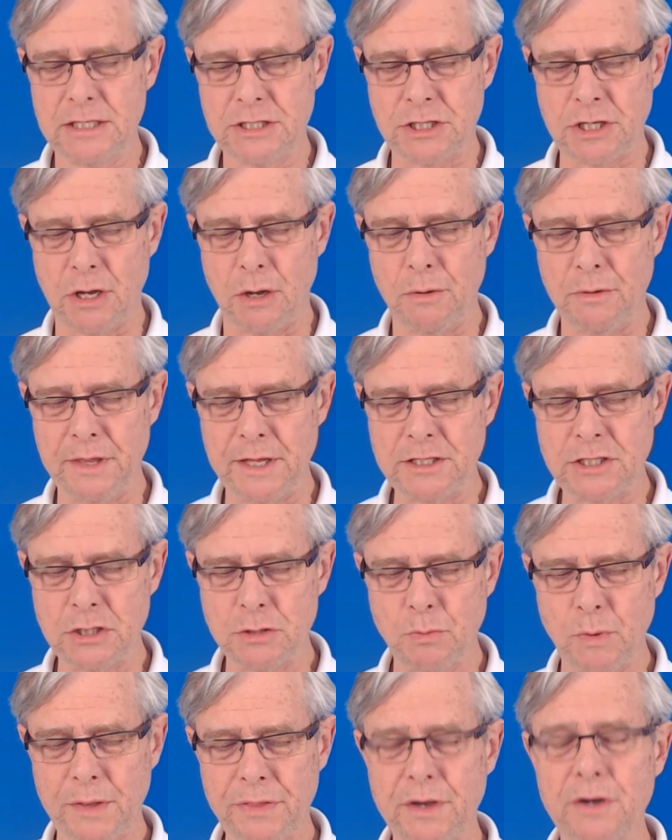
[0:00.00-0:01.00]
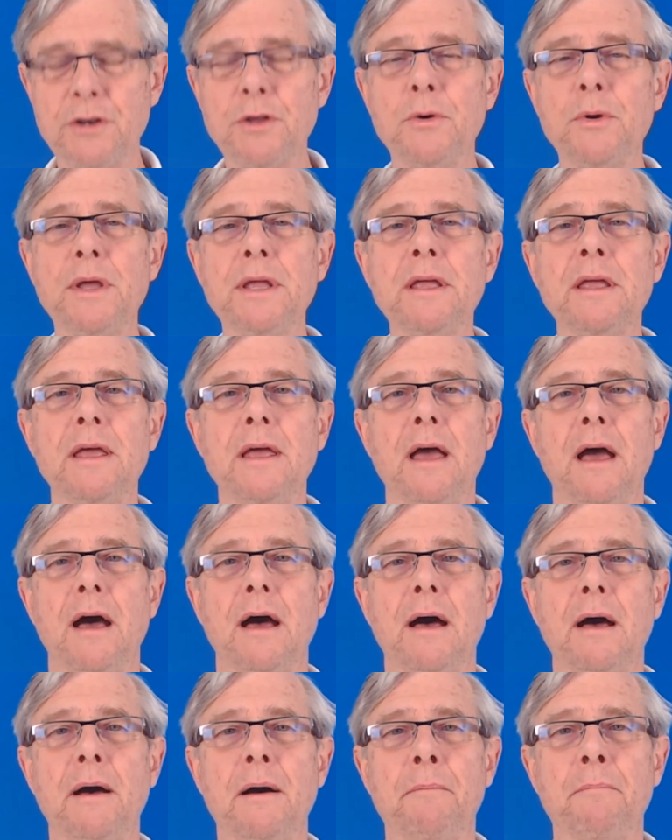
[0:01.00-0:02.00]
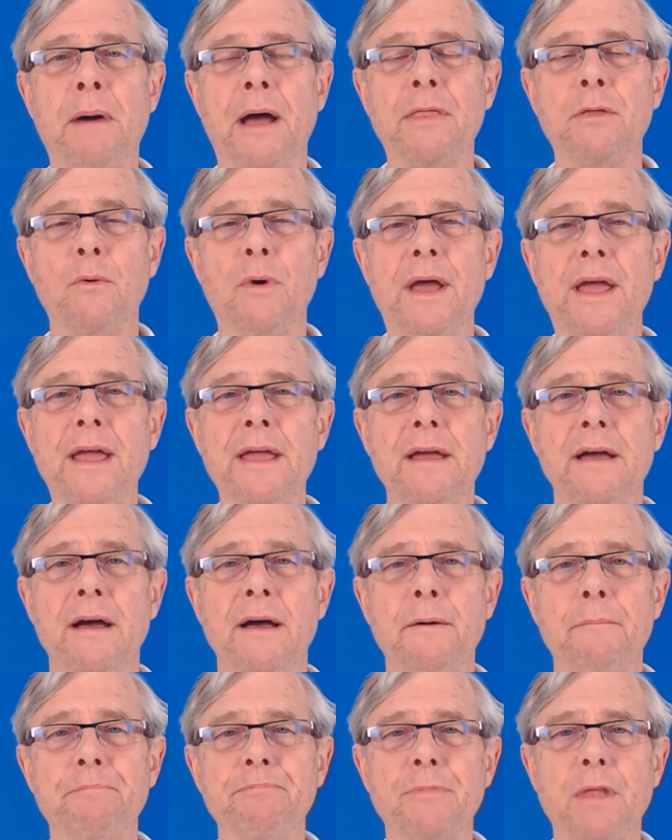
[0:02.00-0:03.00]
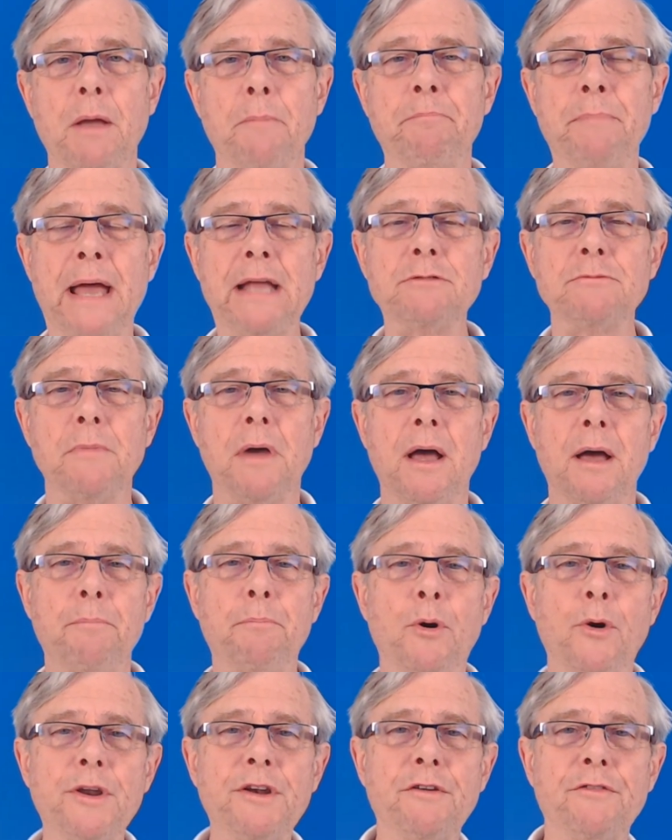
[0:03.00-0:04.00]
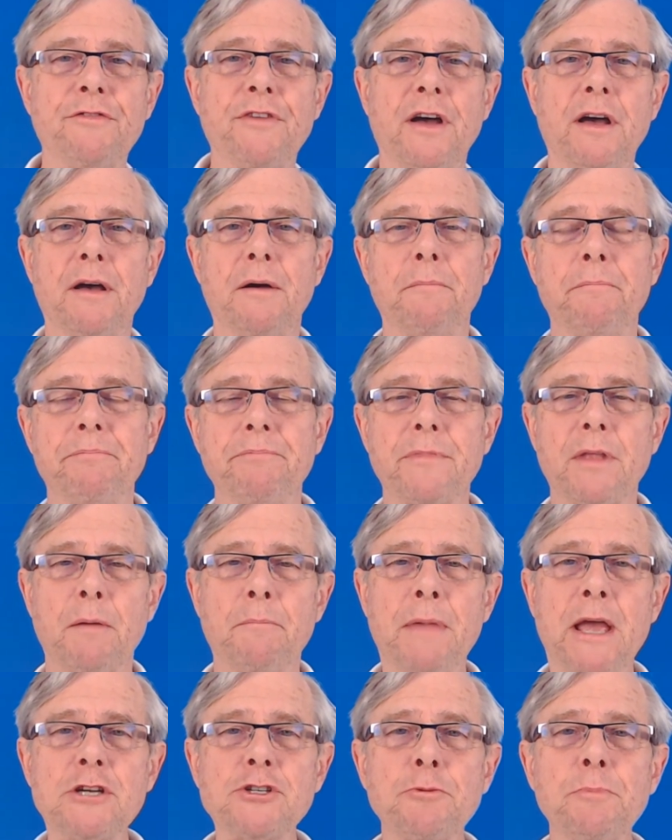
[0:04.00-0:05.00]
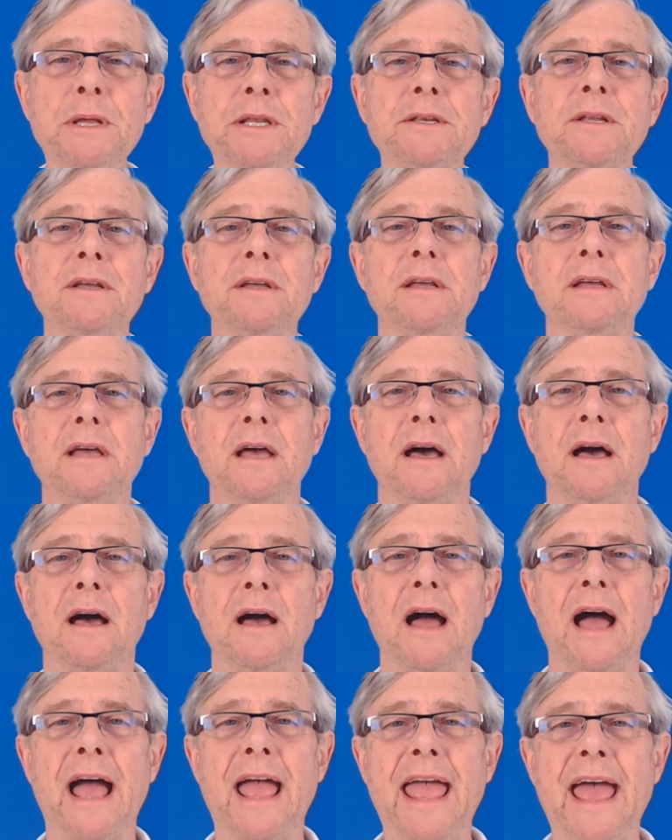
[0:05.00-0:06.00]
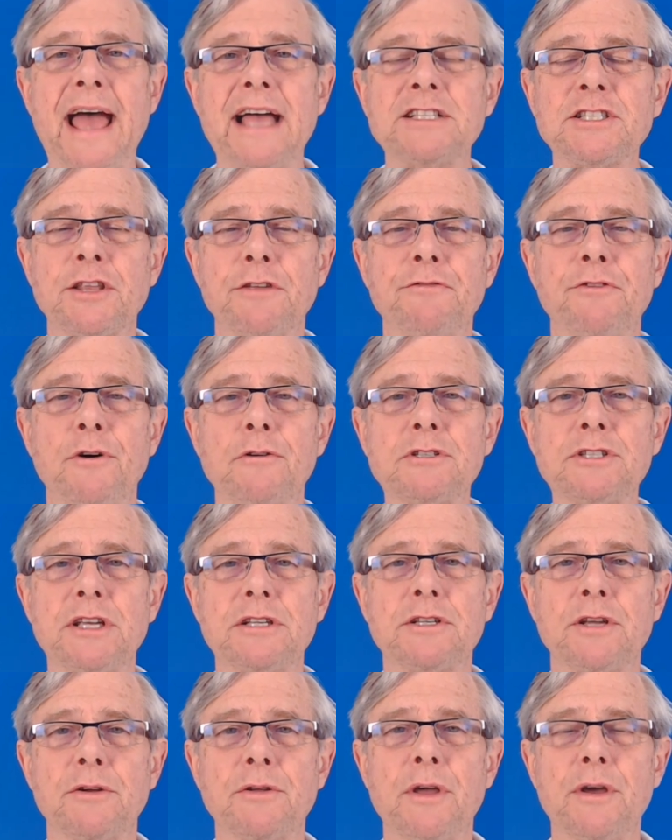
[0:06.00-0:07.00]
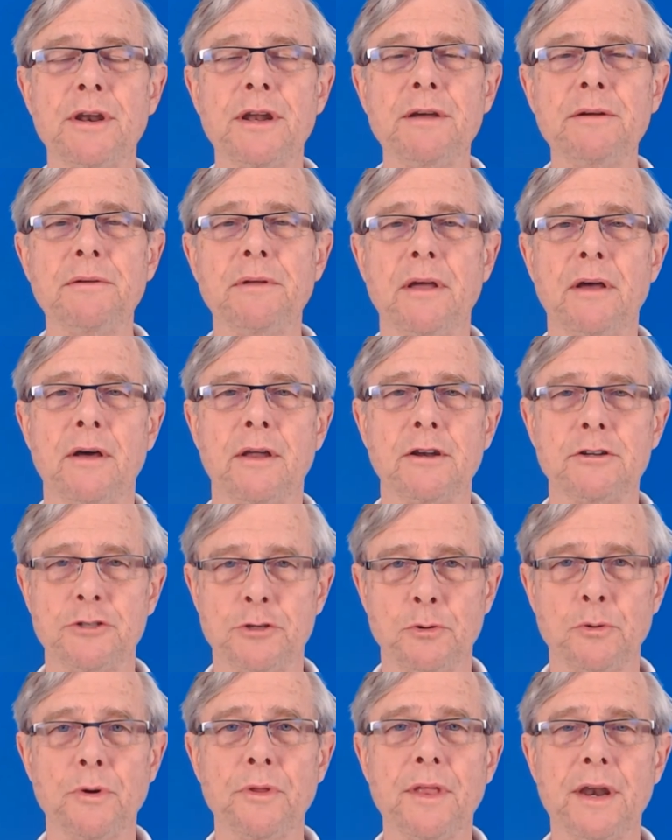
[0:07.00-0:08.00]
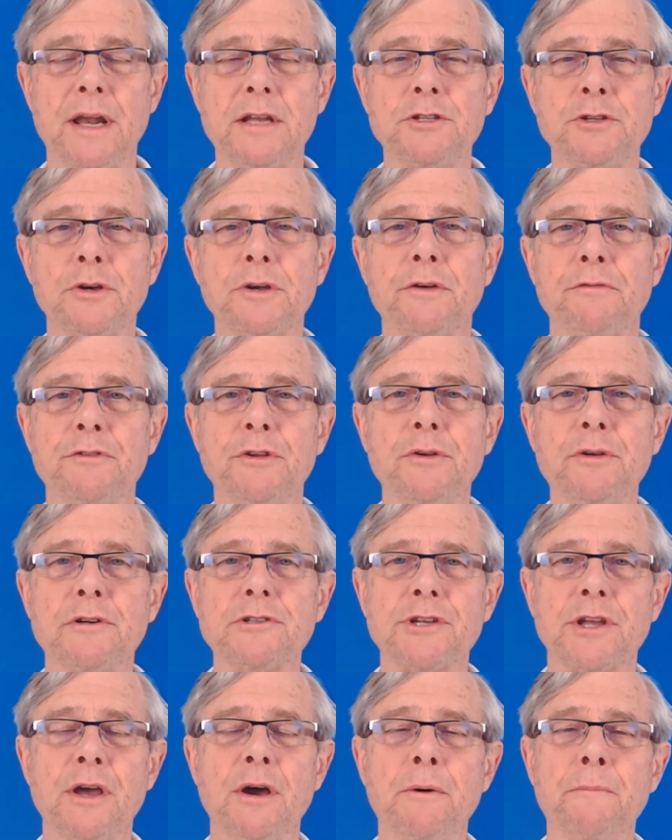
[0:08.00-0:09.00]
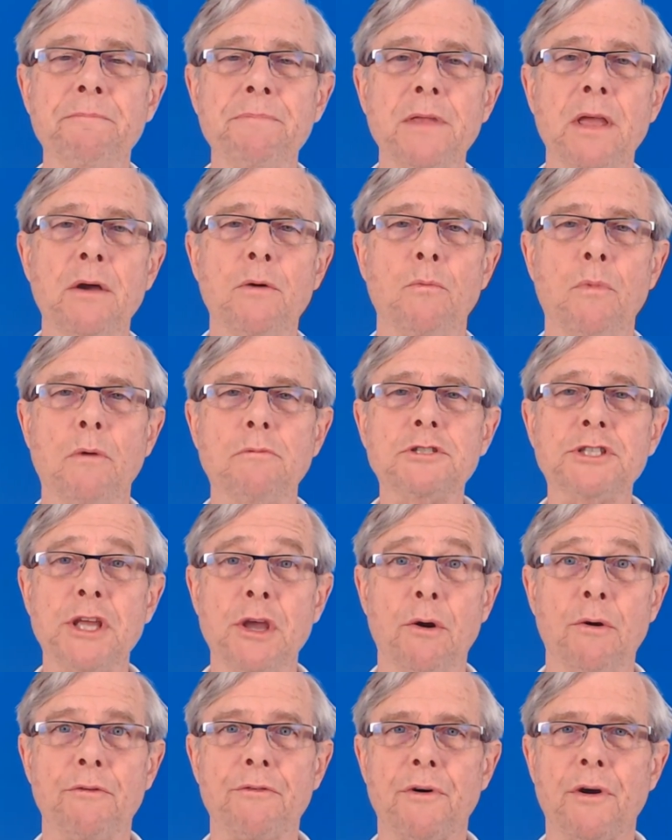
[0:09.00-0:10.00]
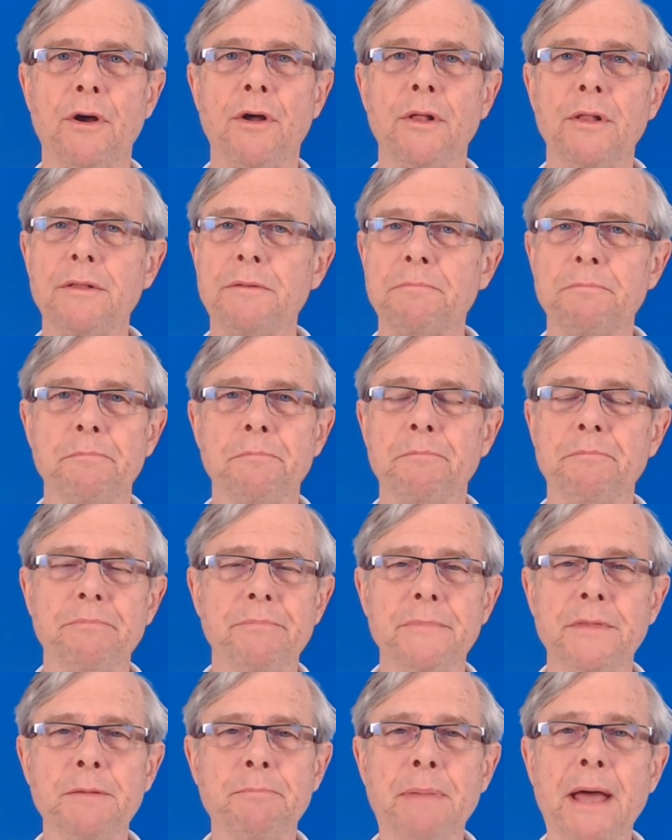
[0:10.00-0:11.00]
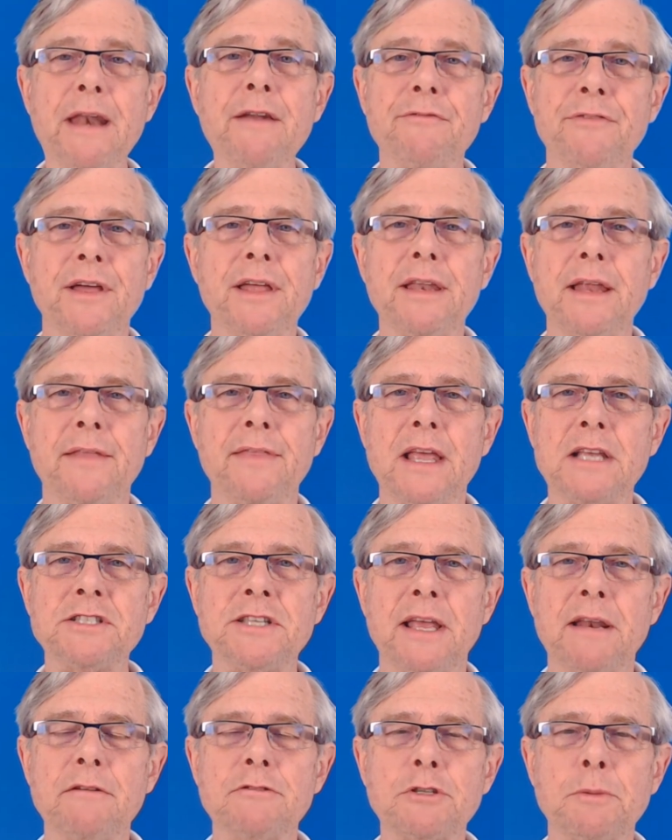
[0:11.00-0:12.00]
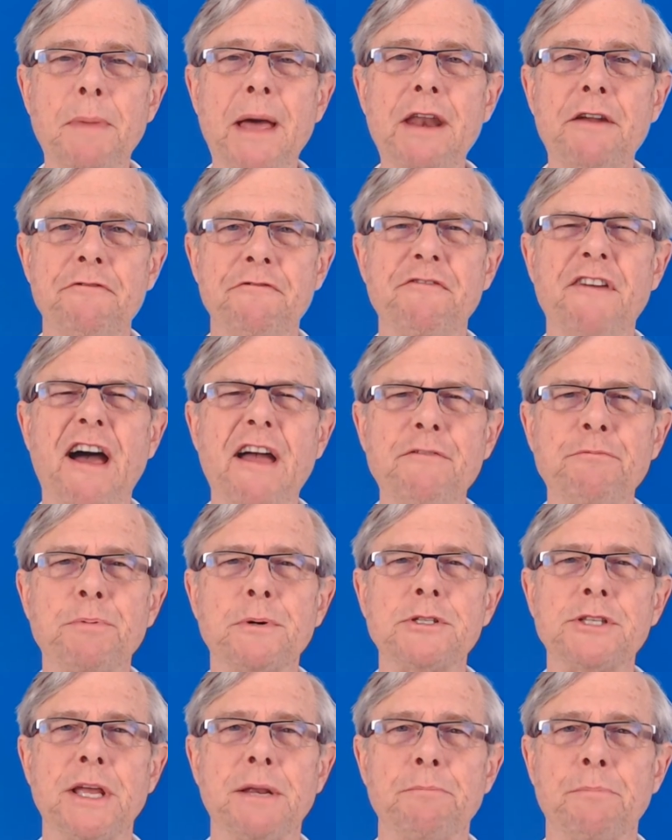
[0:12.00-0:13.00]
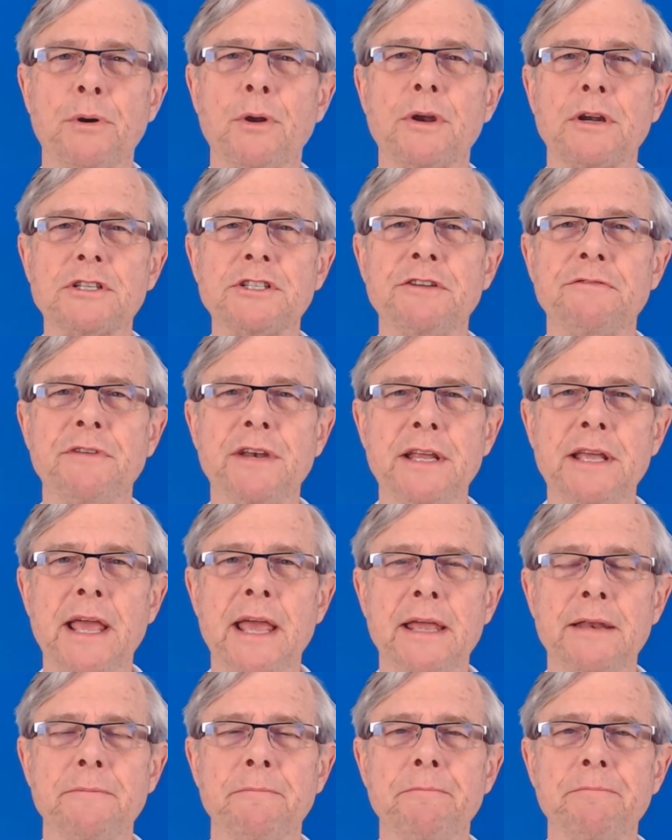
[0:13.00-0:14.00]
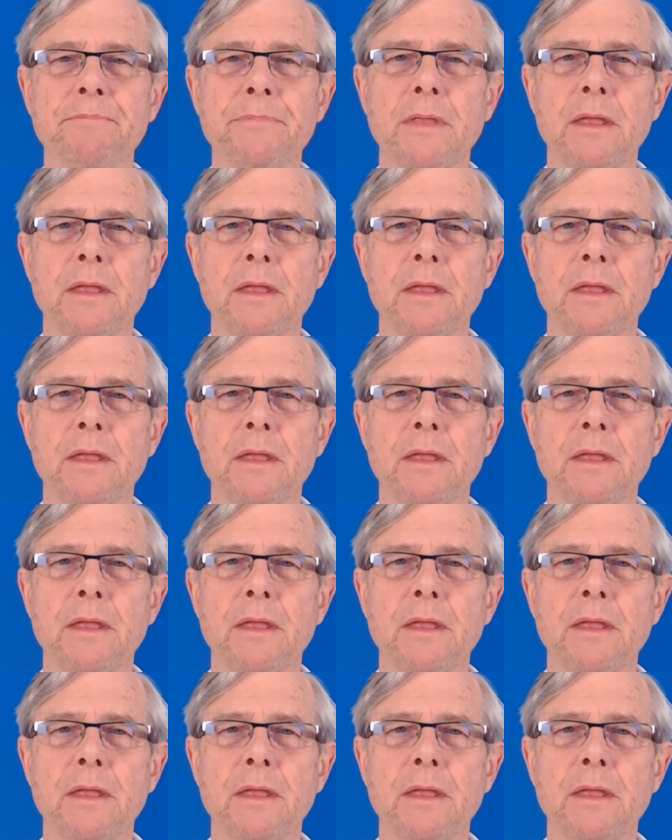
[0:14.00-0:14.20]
So this is what they're doing. By the way, point of measurement, I asked the folks at Toyota on a tour that I took a few years ago, what was the overall benefit? And they said it was about a 5% productivity gain.